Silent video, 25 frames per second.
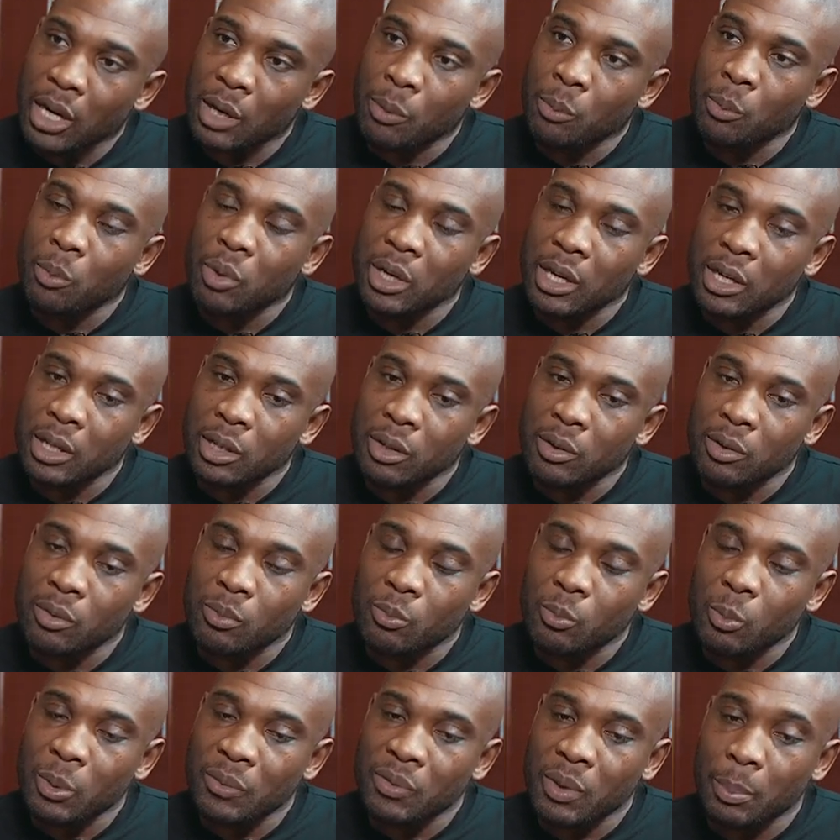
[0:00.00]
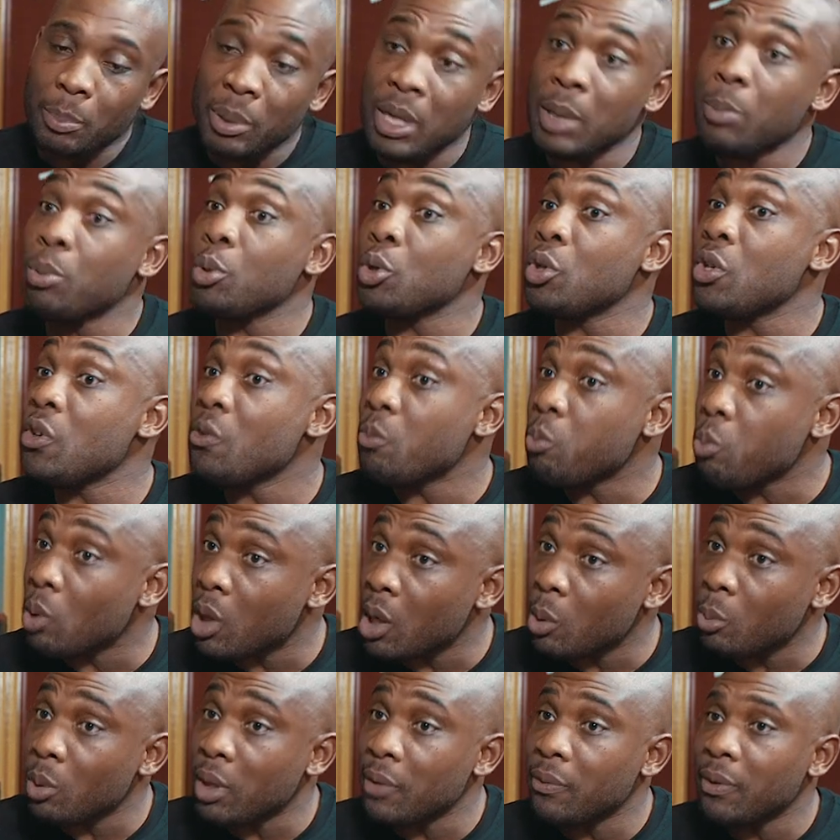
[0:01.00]
in, in, with the people you've
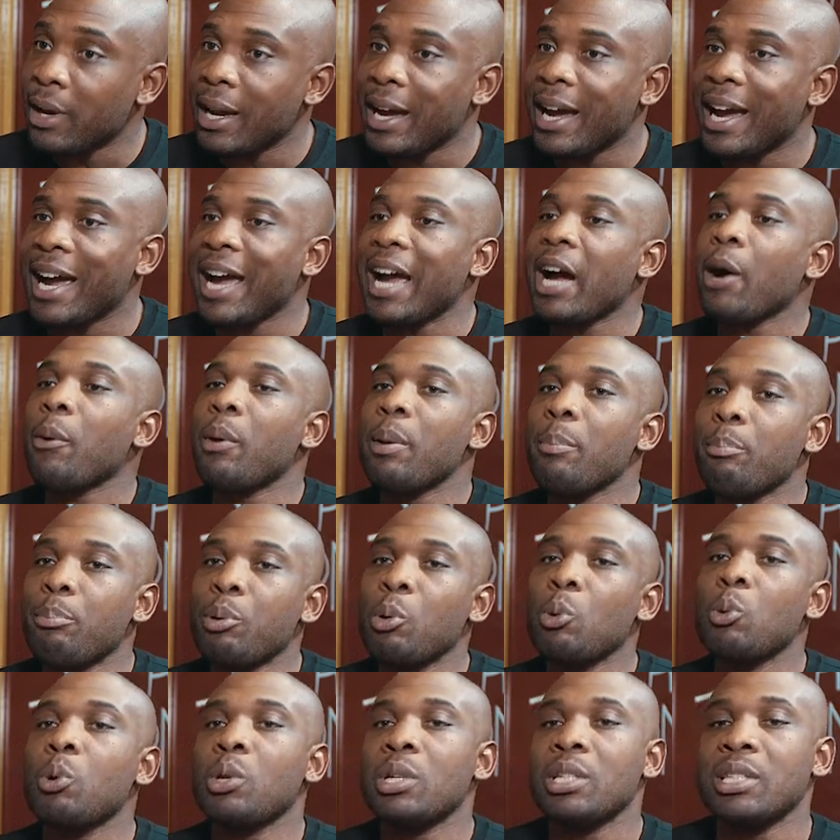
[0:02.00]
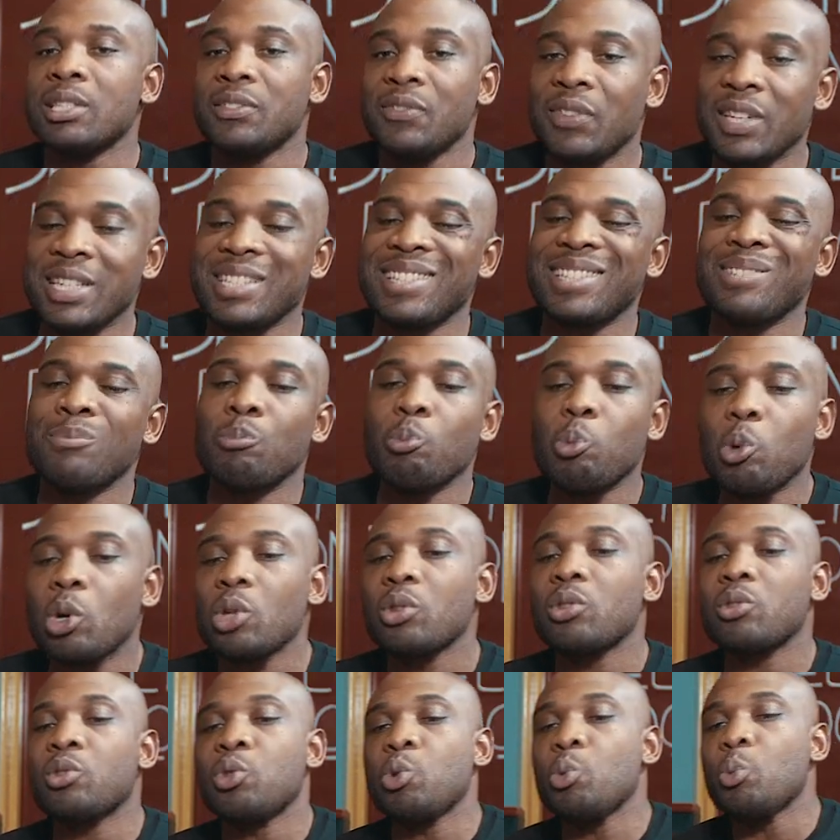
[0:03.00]
worked with? How mm-hmm. important is this, and
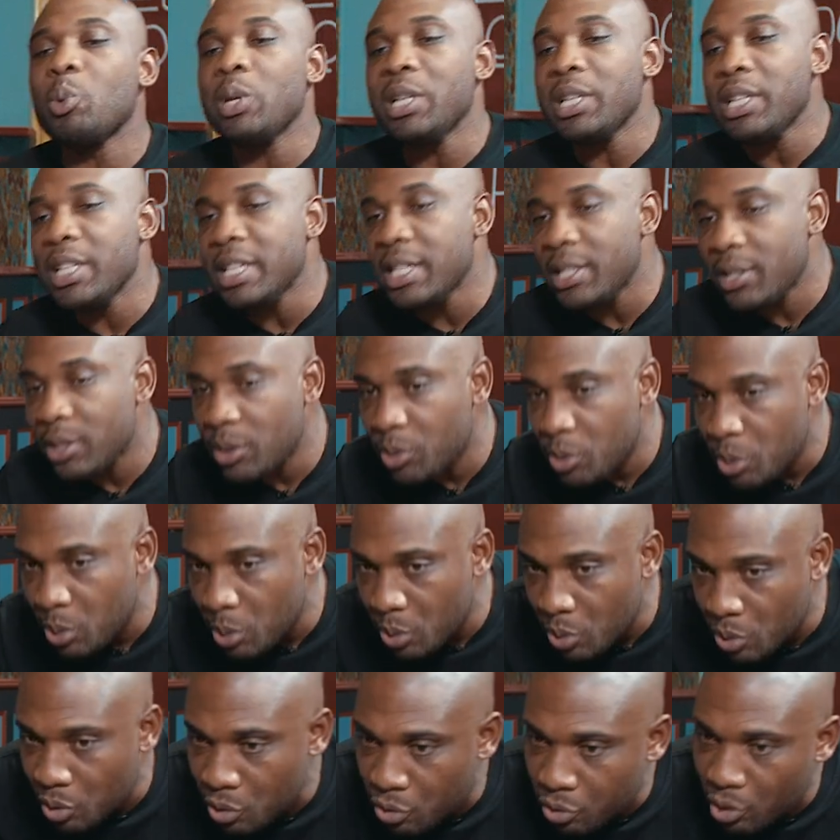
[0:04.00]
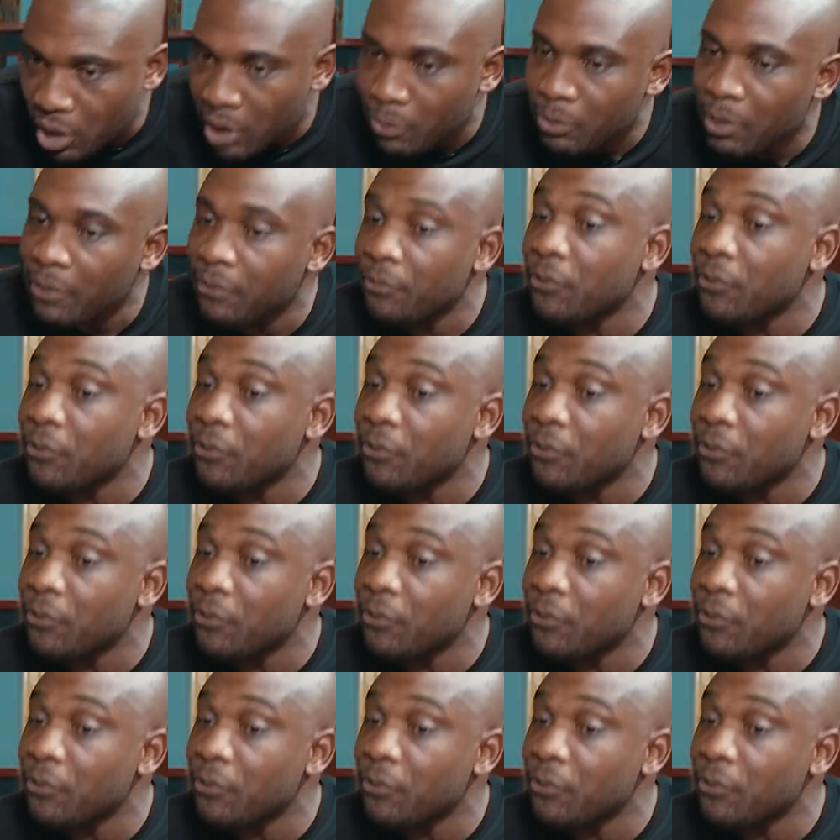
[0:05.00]
what do we need to do to try and yeah.